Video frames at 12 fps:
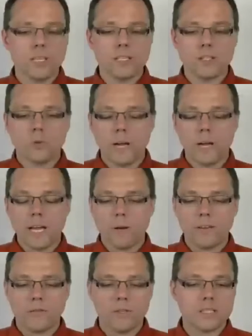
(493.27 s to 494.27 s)
square
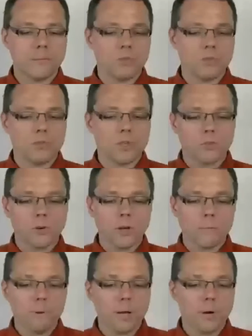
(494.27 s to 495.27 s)
wave voltammetry,
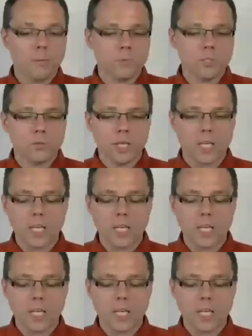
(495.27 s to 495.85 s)
chronoamperometry,